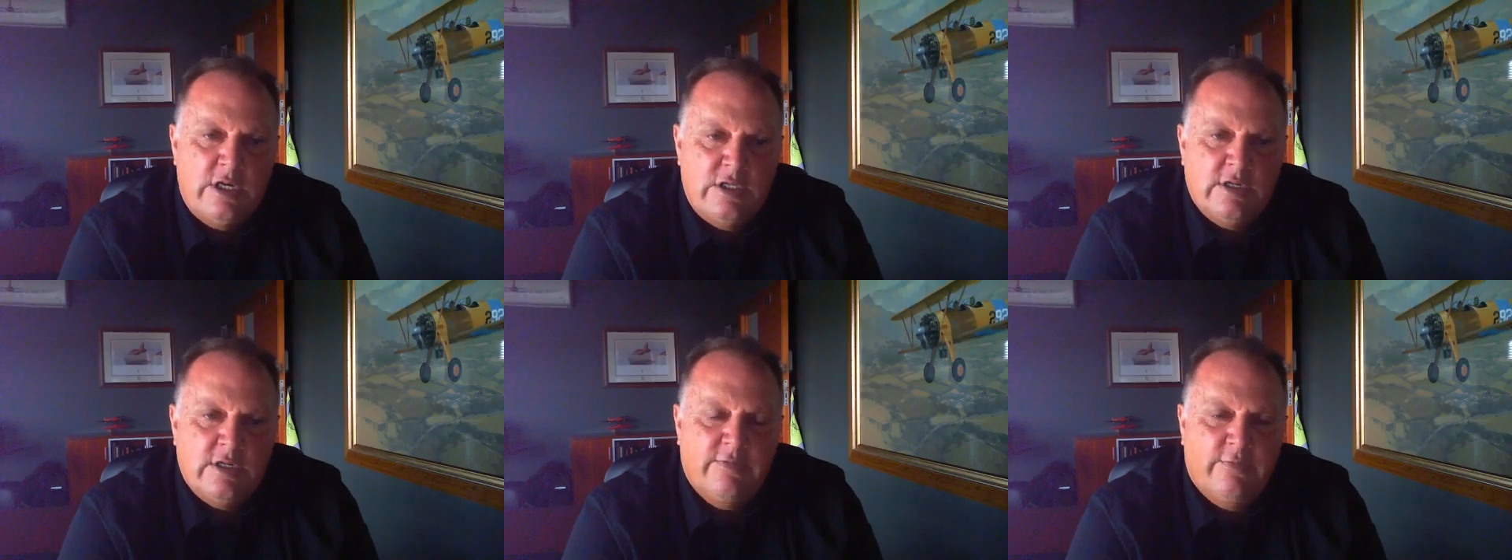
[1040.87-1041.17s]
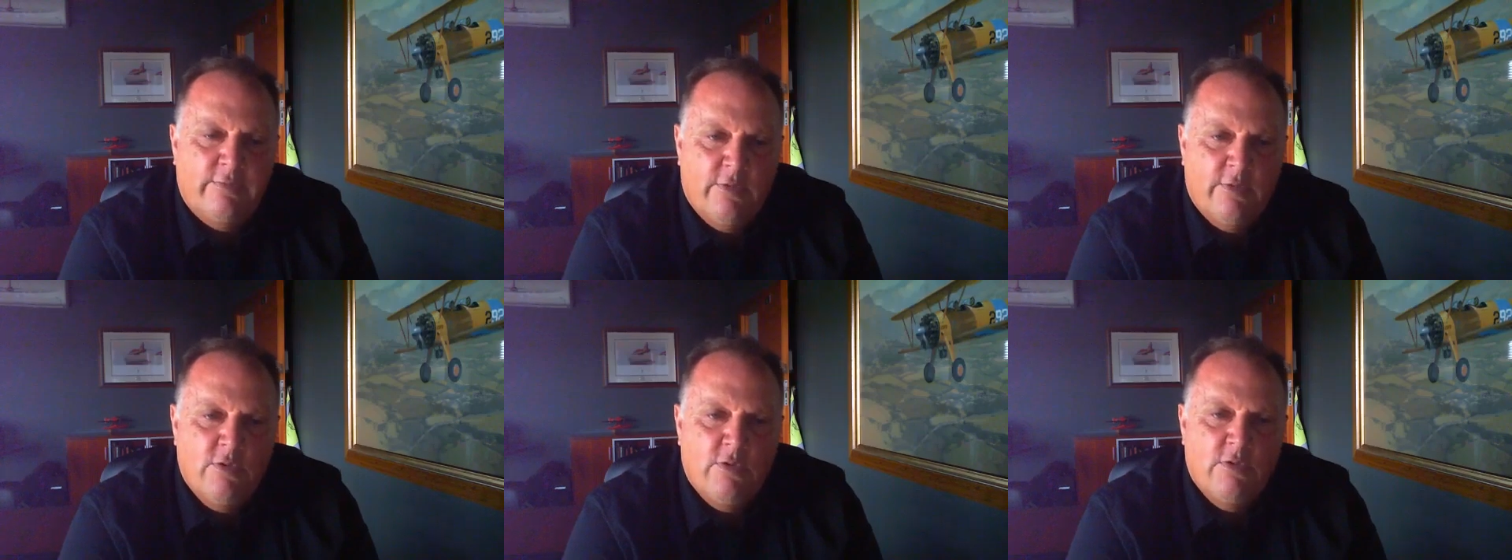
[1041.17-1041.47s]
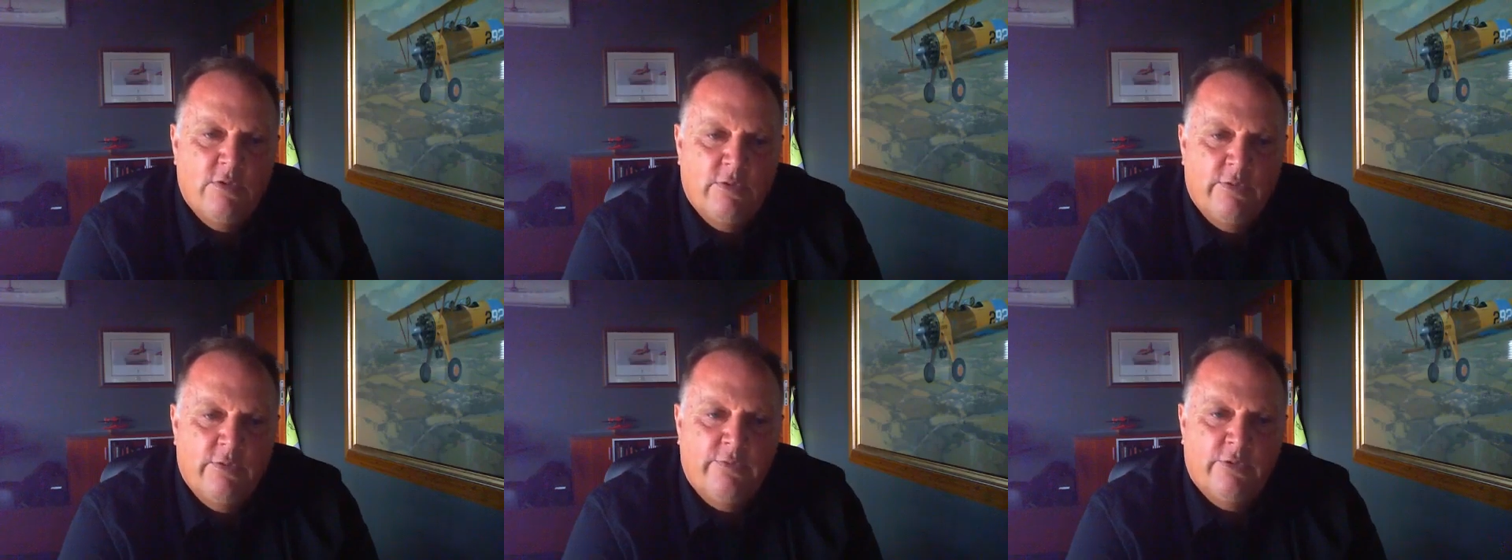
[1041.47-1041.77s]

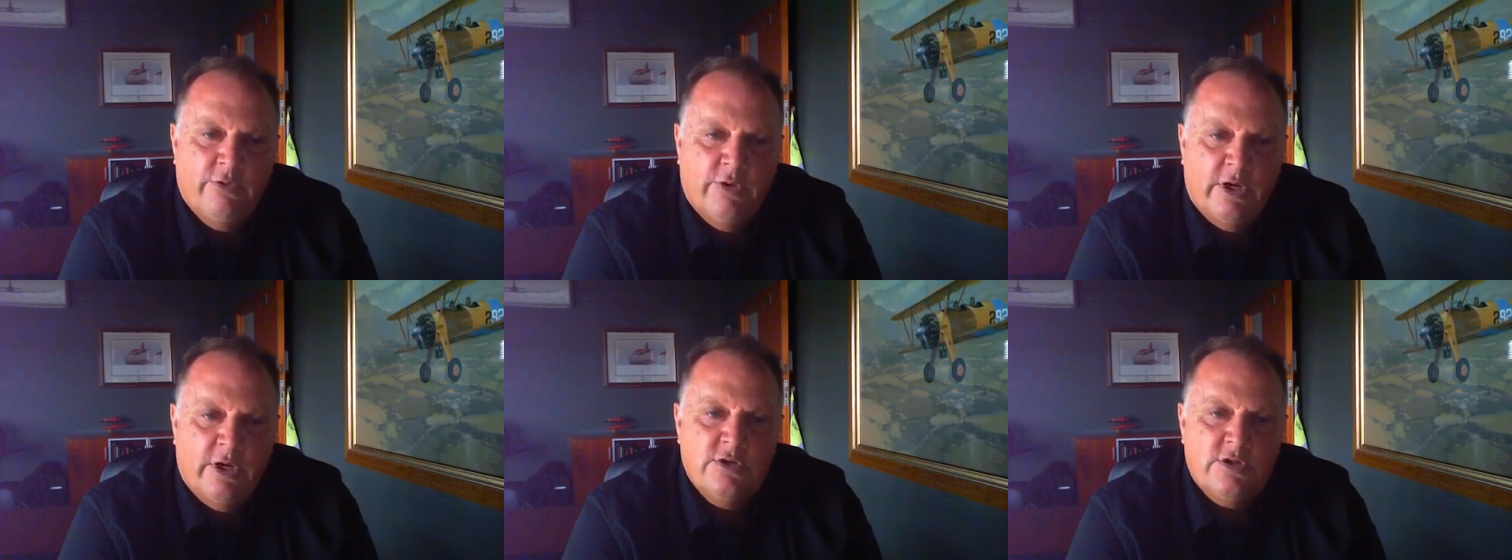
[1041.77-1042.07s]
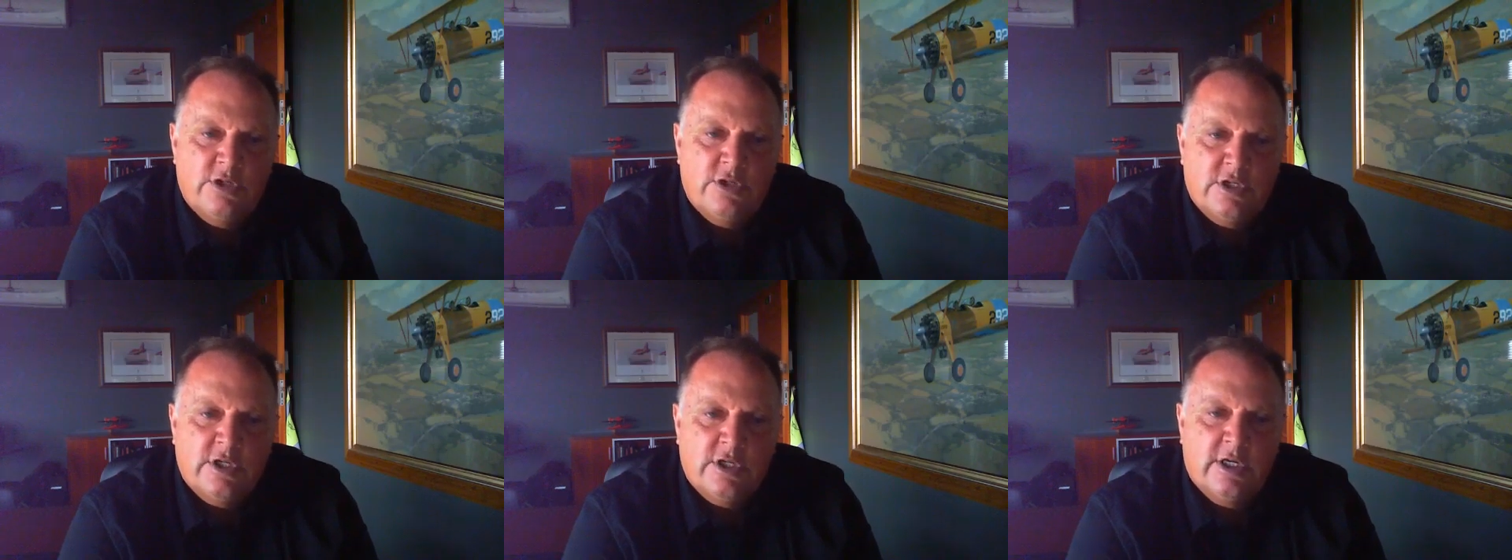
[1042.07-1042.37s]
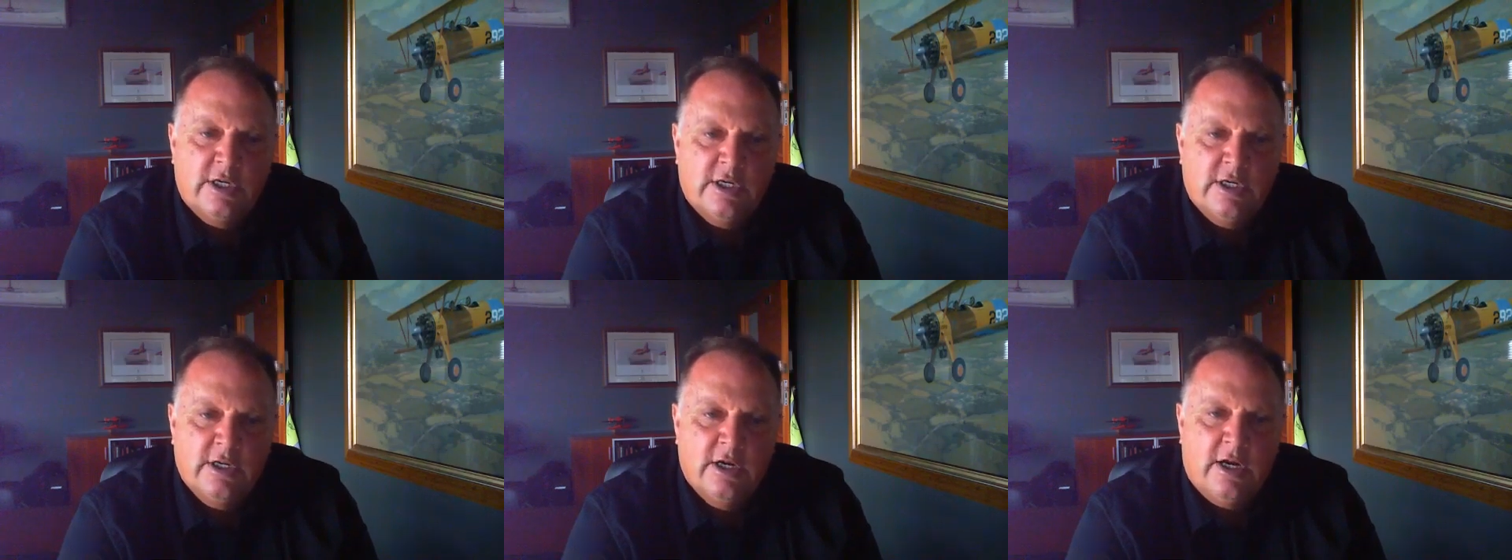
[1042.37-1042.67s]
for those
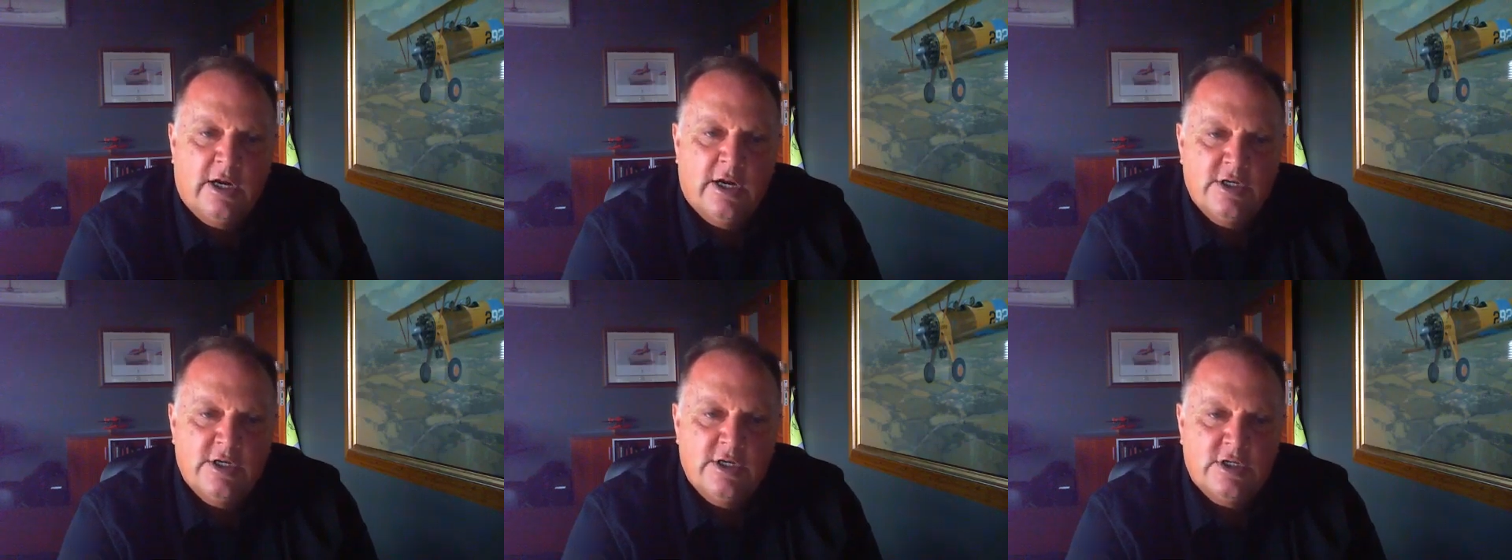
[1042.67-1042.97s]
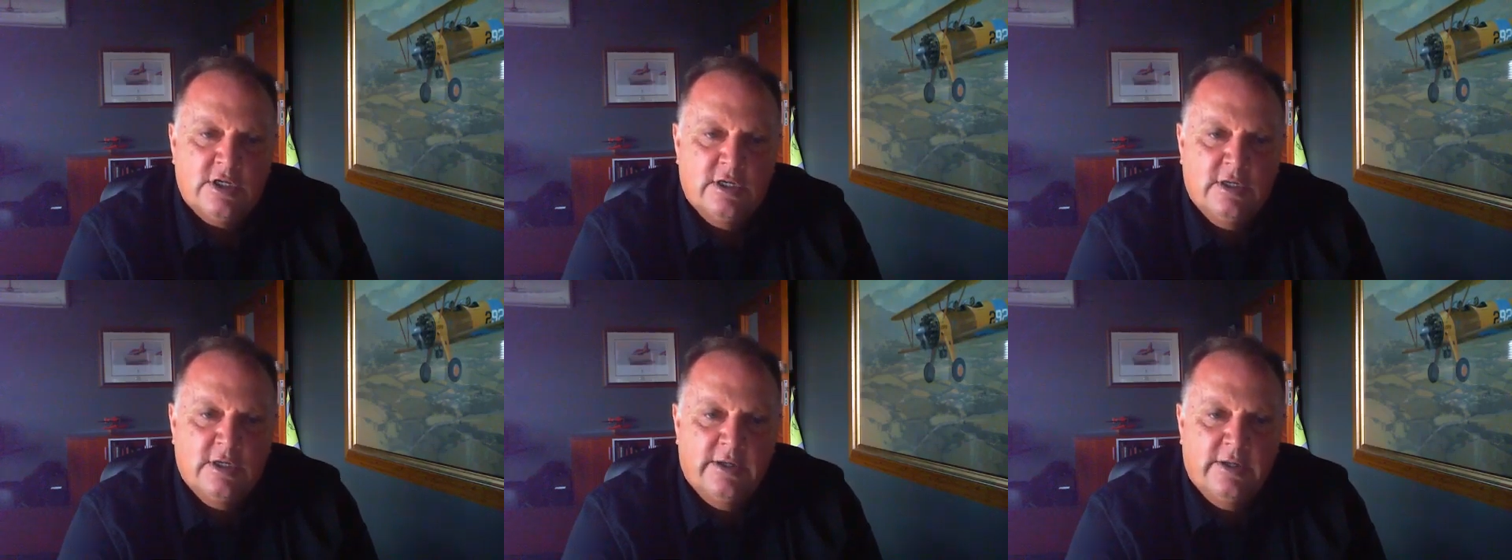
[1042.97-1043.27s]
guys